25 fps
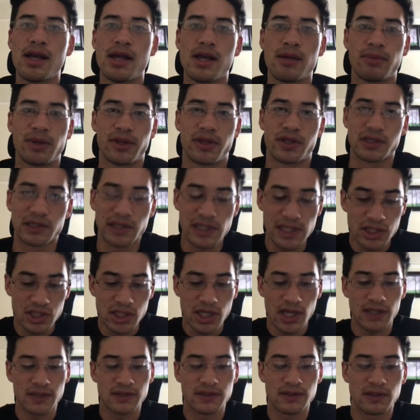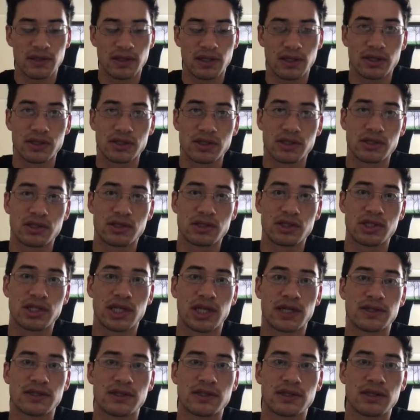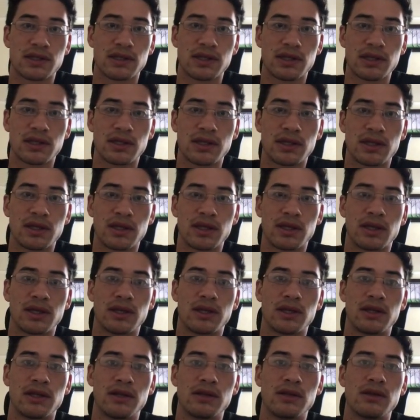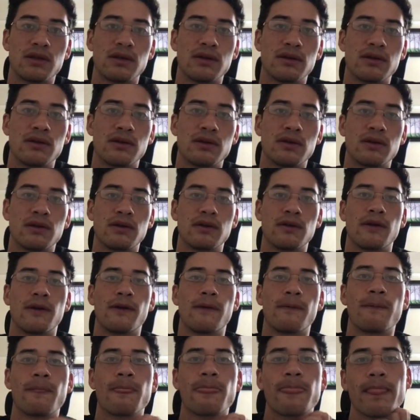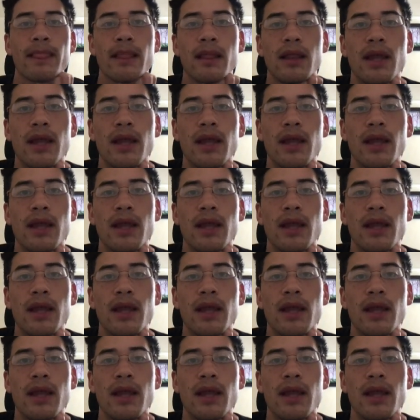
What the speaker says: but there's Lichess, there's Chess Kid, I